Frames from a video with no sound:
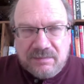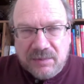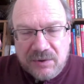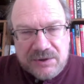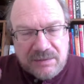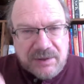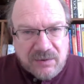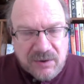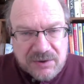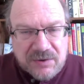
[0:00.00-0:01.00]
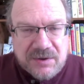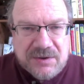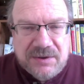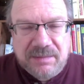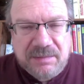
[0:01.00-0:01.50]
blue should be orange,
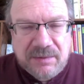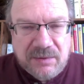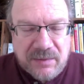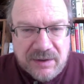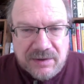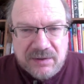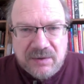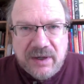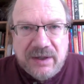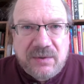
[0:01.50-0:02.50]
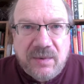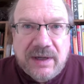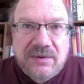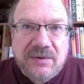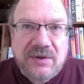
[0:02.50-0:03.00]
orange should be blue, rather than trying to
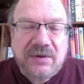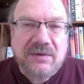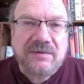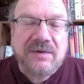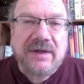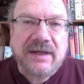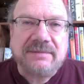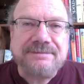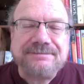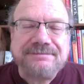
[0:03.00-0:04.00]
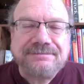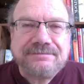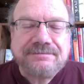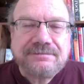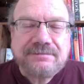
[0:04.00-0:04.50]
write those all over again.
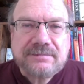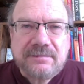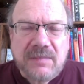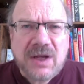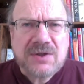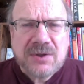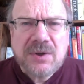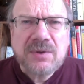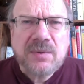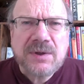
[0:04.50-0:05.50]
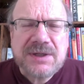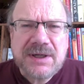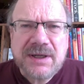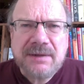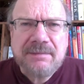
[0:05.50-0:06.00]
She turned the
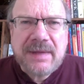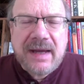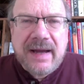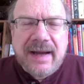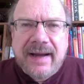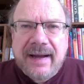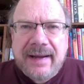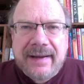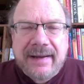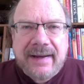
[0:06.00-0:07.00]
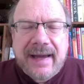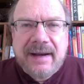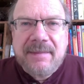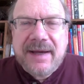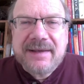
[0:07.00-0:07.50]
worksheet in,
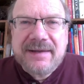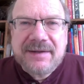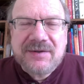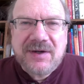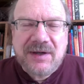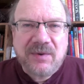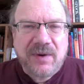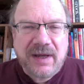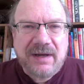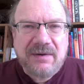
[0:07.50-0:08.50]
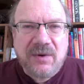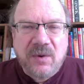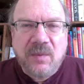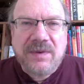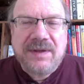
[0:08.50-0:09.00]
got it back the next day, graded
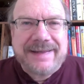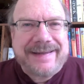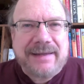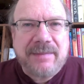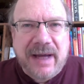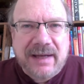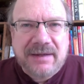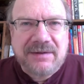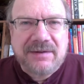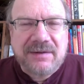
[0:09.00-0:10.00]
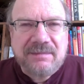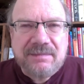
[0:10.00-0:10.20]
with a D minus,